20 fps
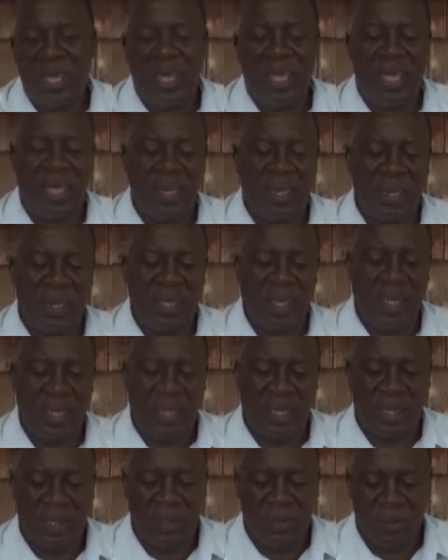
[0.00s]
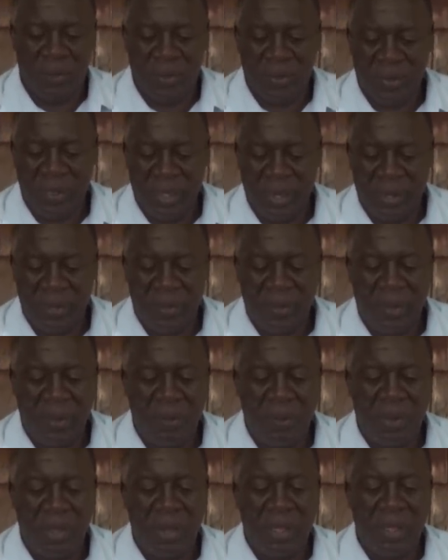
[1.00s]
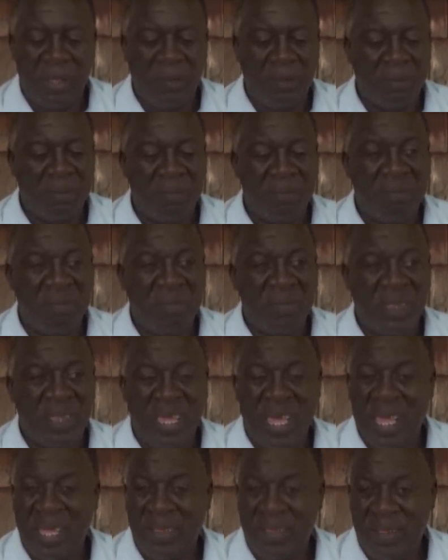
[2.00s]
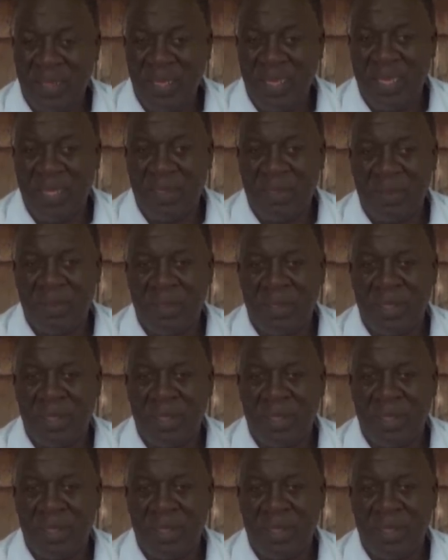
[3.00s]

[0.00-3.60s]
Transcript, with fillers: And uh, I uh, was telling somebody last year,